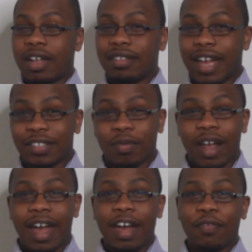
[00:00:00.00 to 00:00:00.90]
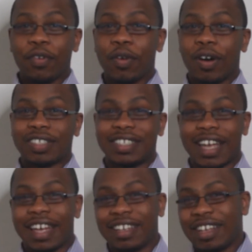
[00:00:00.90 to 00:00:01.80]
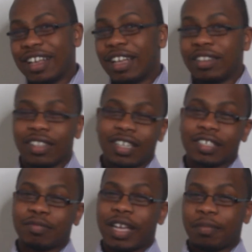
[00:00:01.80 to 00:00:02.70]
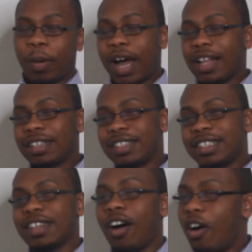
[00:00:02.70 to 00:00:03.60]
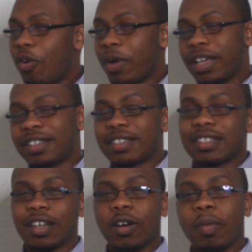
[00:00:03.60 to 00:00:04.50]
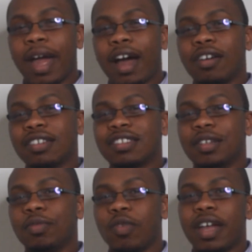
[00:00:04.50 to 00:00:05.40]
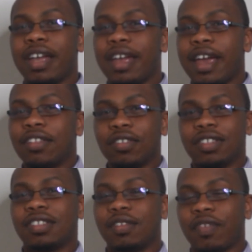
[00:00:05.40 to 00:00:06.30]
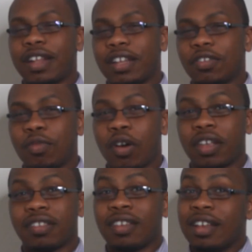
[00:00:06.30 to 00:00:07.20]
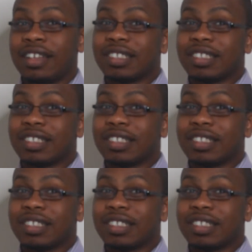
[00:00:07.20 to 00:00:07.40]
And that's what I have for you all today. Look, man, politics always somehow, some way enters into the financial markets.